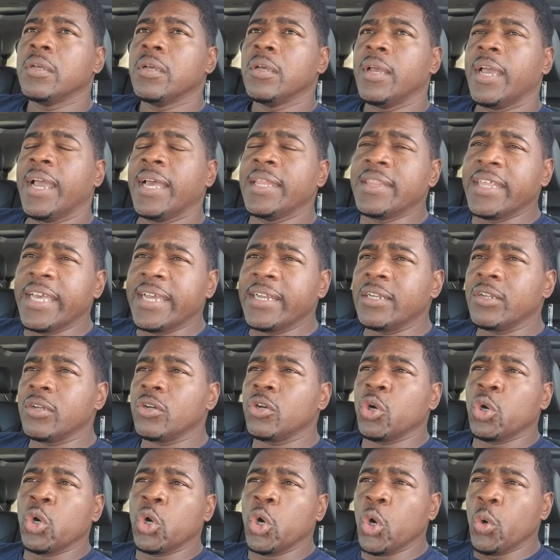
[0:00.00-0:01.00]
And then
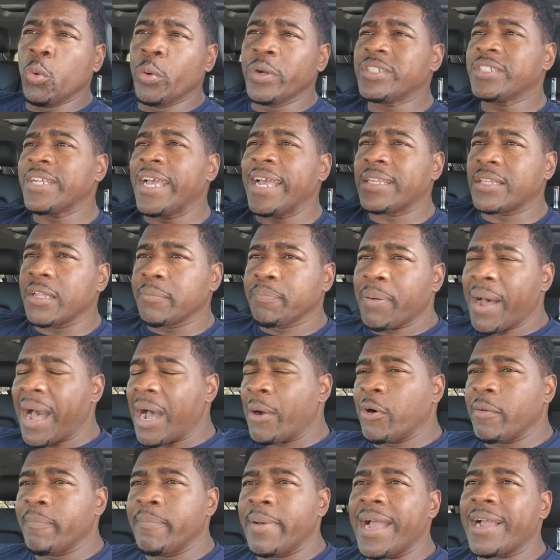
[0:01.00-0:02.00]
who would take the
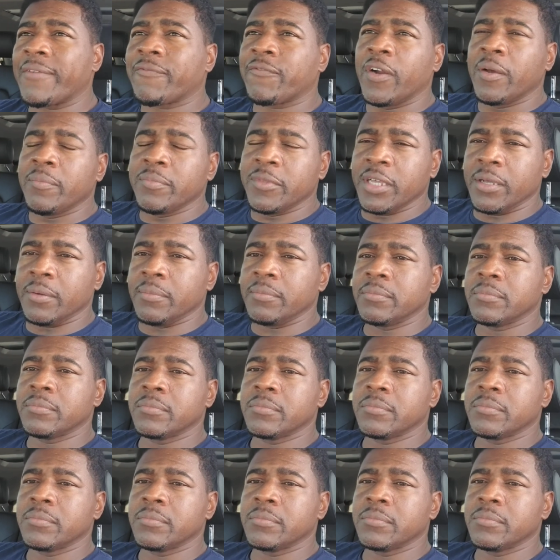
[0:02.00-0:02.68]
power back from them?